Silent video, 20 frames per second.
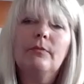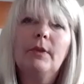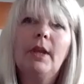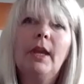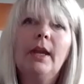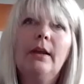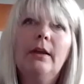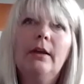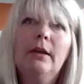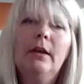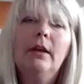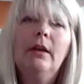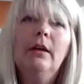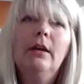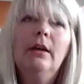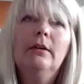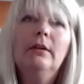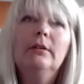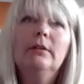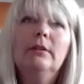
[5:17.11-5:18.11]
Yeah,
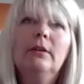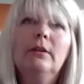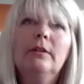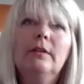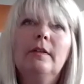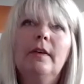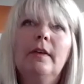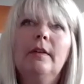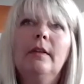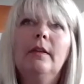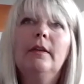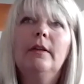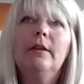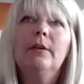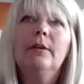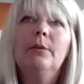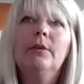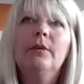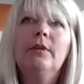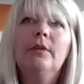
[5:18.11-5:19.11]
I'll say that
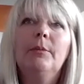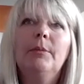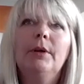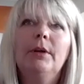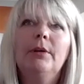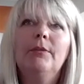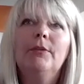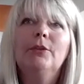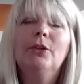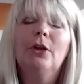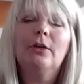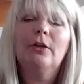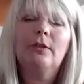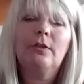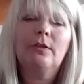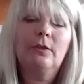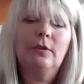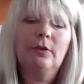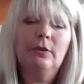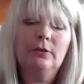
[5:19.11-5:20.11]
it was a bit of a
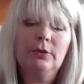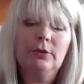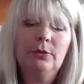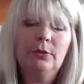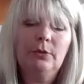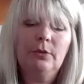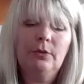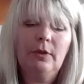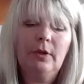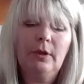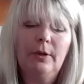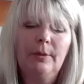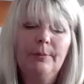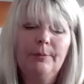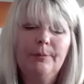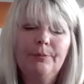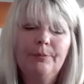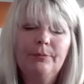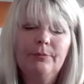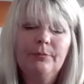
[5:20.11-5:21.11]
loss to lose
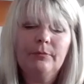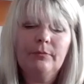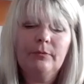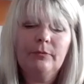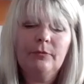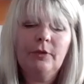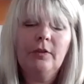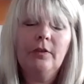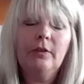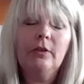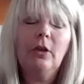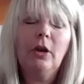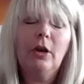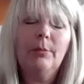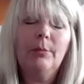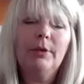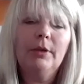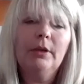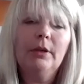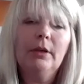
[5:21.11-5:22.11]
Jason
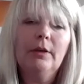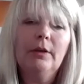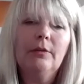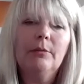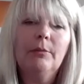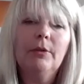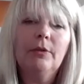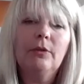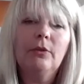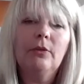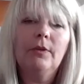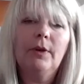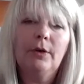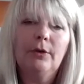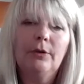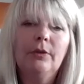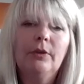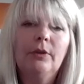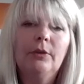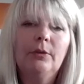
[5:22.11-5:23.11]
Copping as Minister of
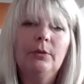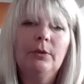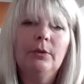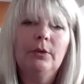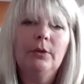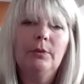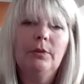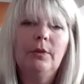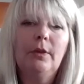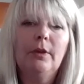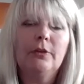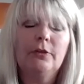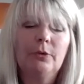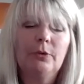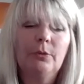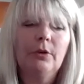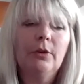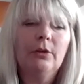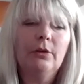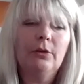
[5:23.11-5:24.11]
Health. He was
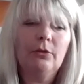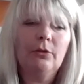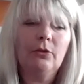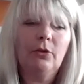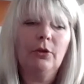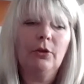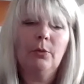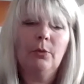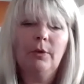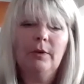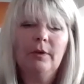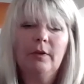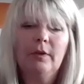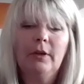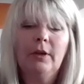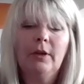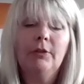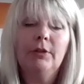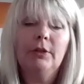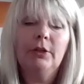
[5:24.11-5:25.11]
actually one of the stronger ones, and
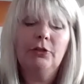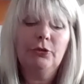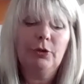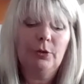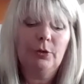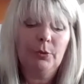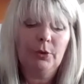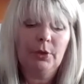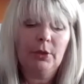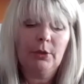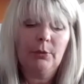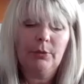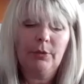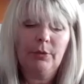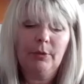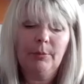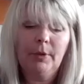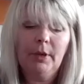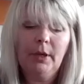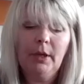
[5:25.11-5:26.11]
I really enjoyed working
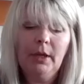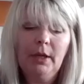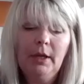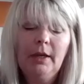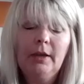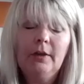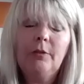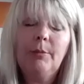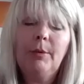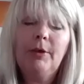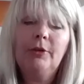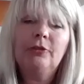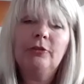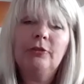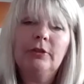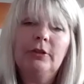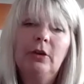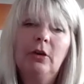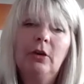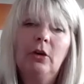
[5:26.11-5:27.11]
with him,
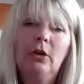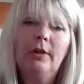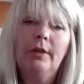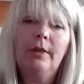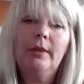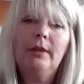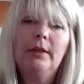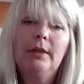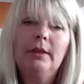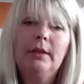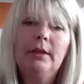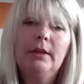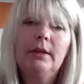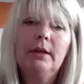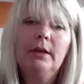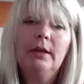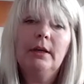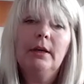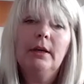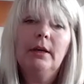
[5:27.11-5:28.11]
especially on the
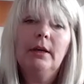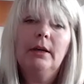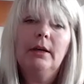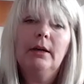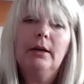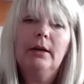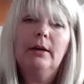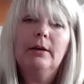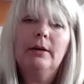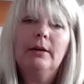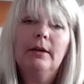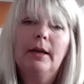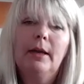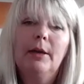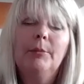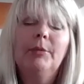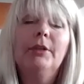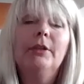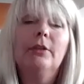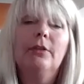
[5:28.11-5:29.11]

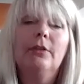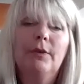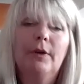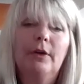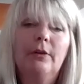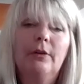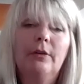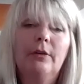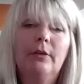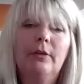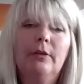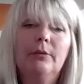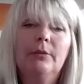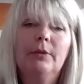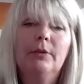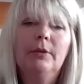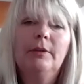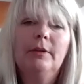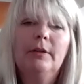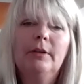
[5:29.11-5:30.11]
ambulance file.
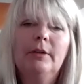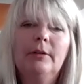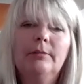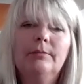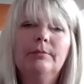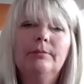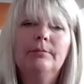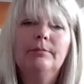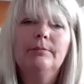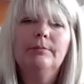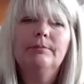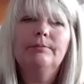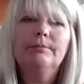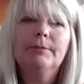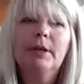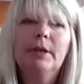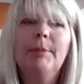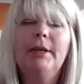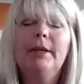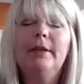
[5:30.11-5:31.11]
He did a
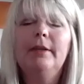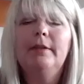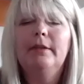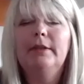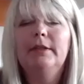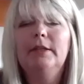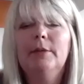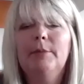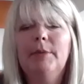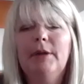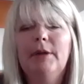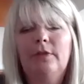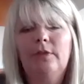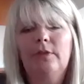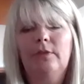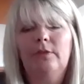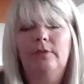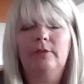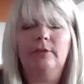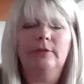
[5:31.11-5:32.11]
committee, the
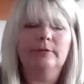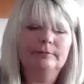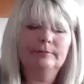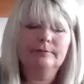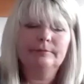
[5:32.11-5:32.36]
EMS